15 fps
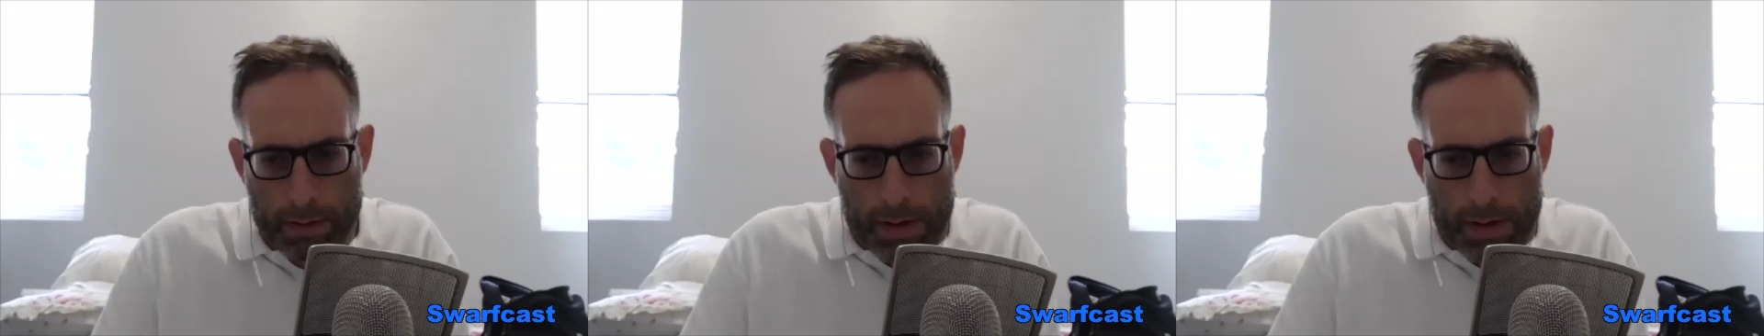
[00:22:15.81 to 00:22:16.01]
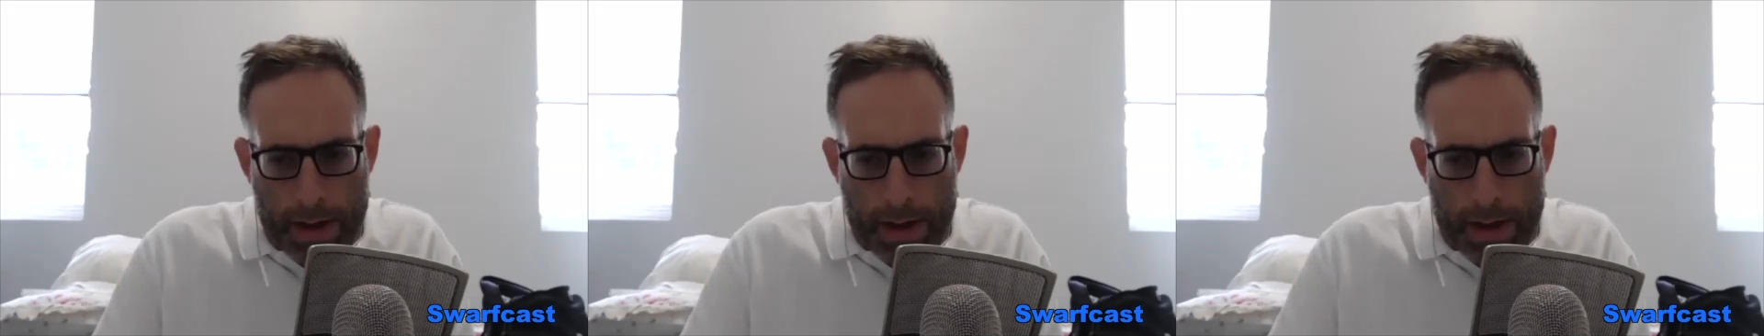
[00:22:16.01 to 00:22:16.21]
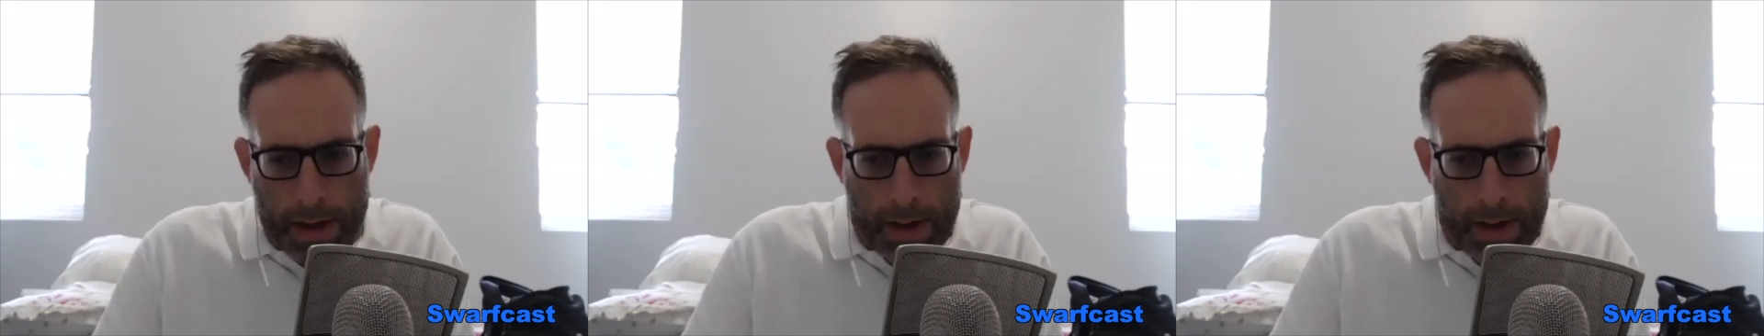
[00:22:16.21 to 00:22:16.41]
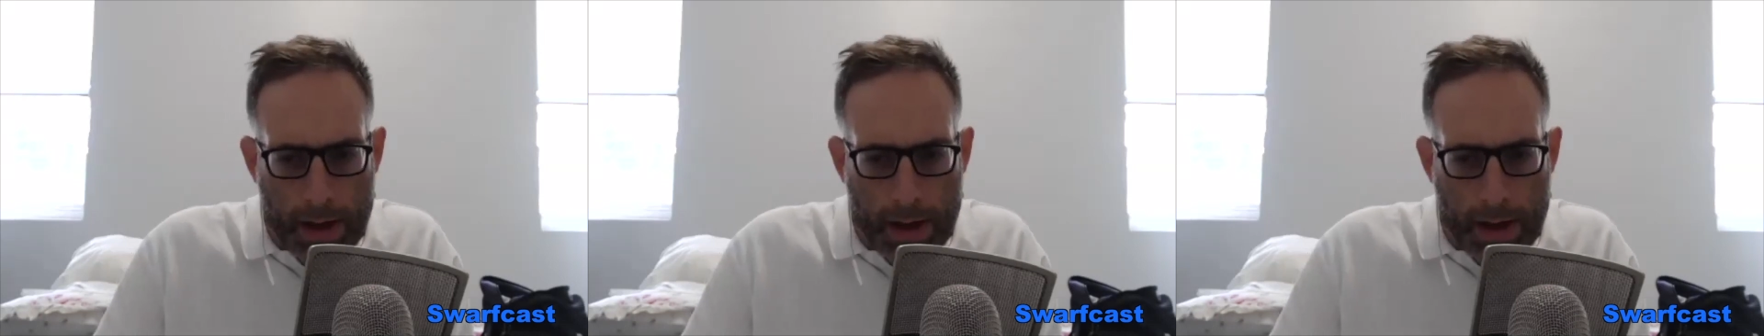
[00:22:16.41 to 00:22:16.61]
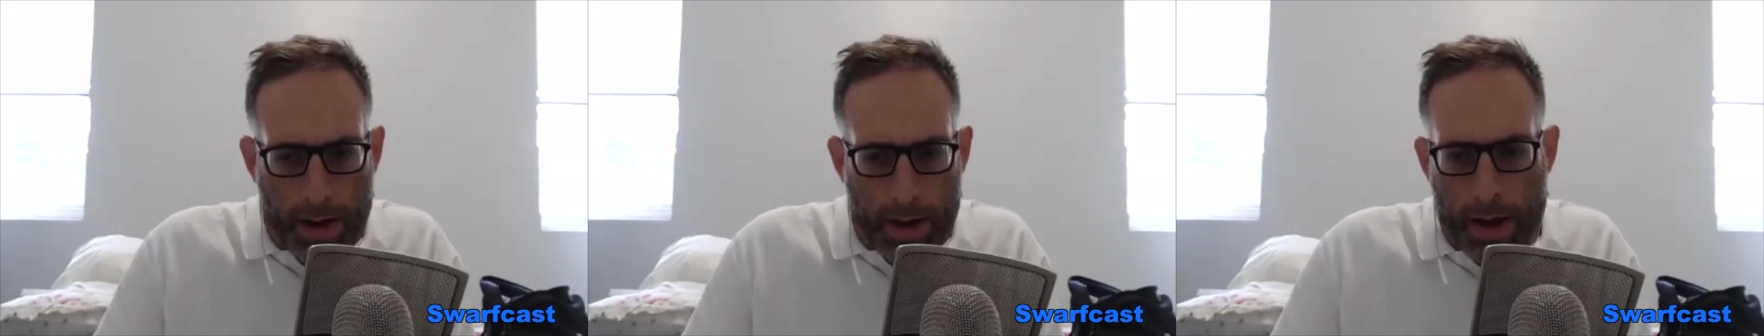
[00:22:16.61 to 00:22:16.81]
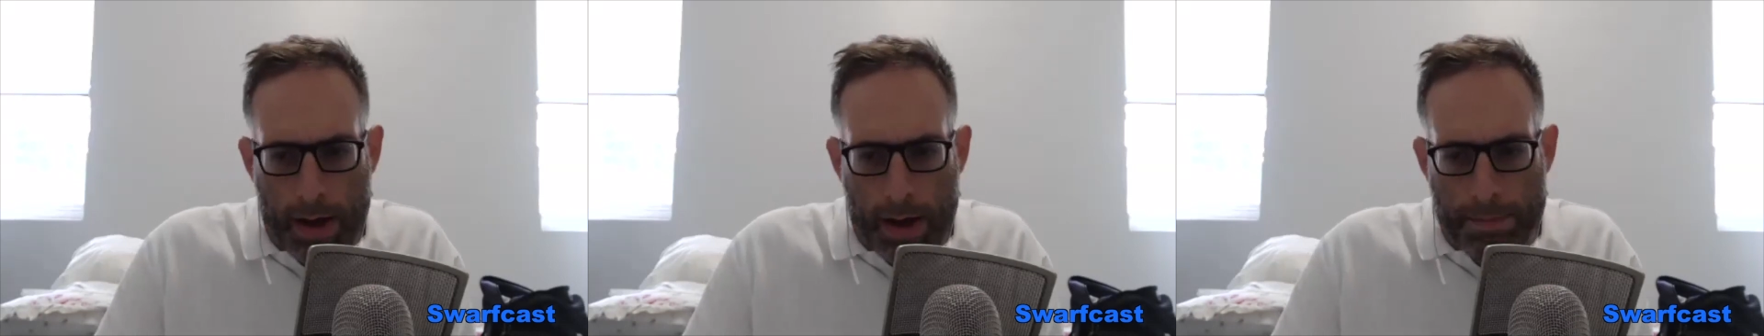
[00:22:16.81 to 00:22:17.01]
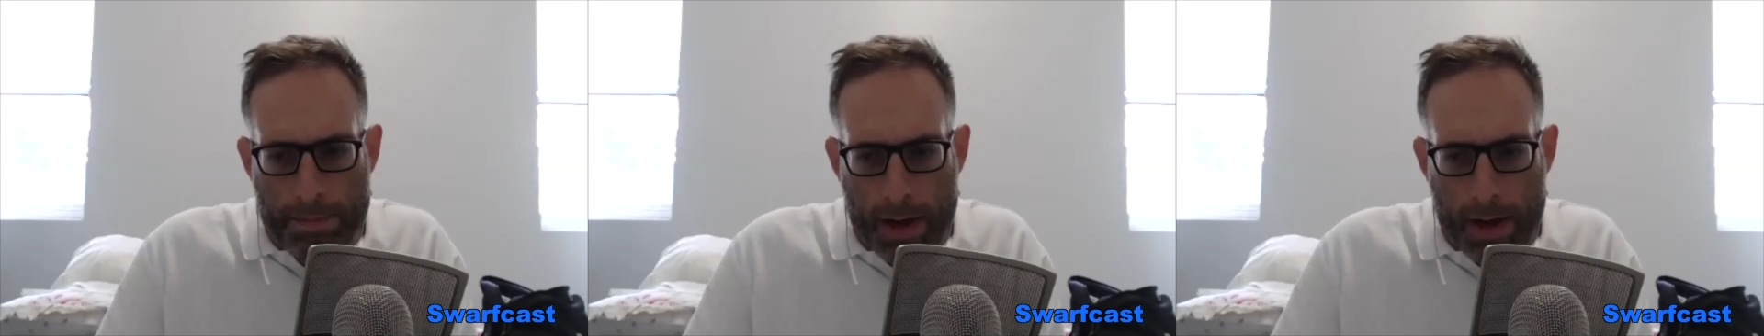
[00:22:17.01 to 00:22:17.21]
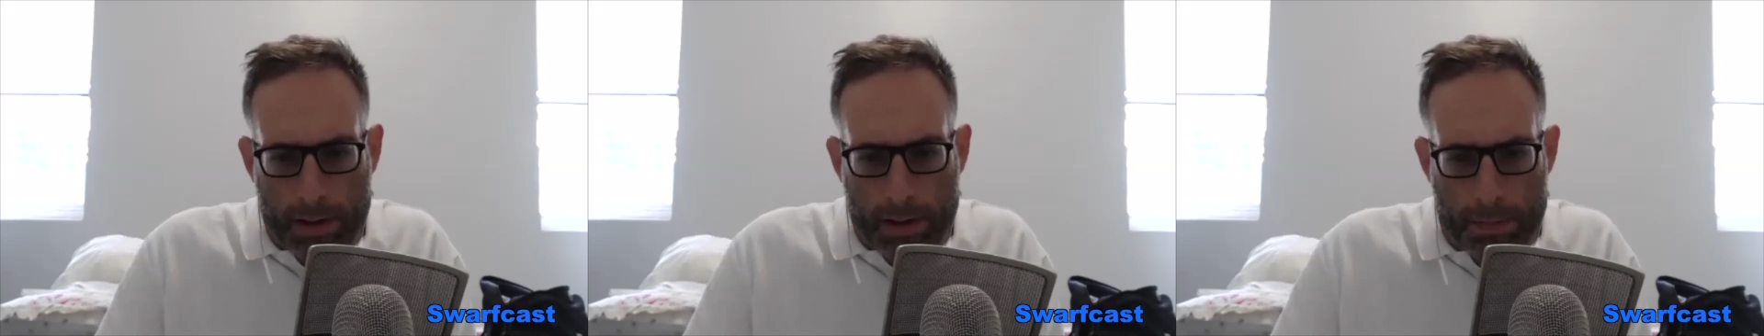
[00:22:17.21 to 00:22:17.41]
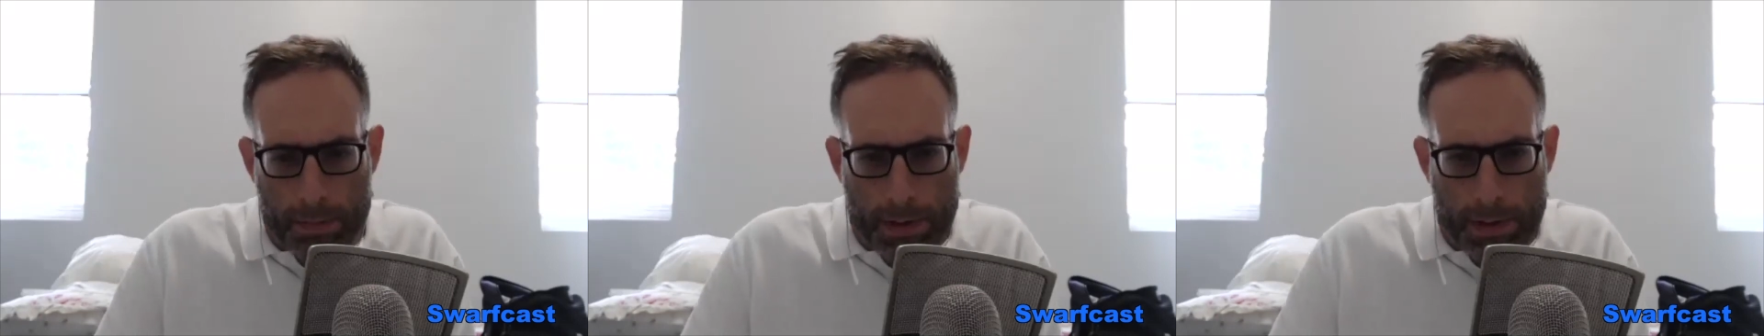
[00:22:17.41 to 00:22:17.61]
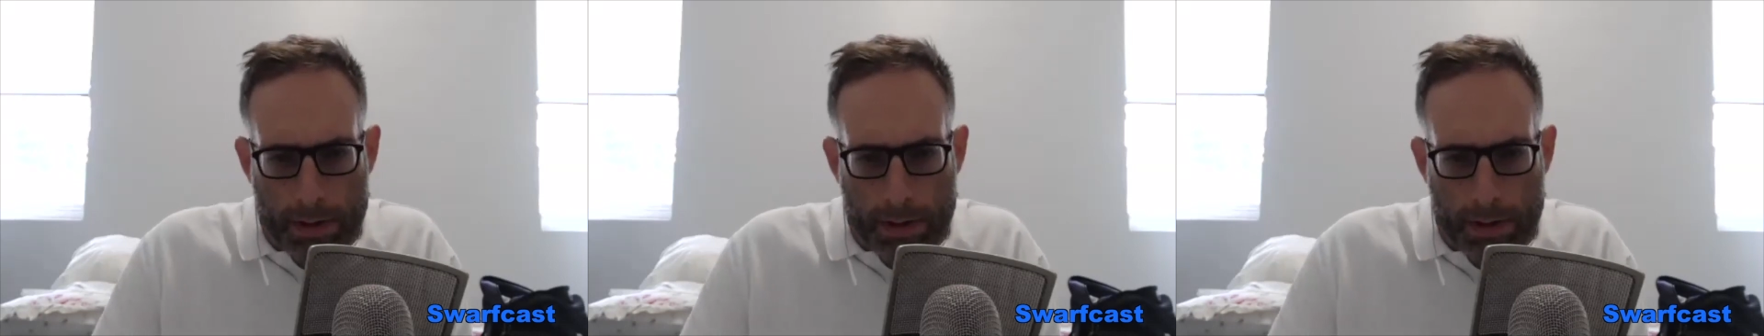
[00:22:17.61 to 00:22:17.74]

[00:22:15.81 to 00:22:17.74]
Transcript: "Hey, I'm not going to be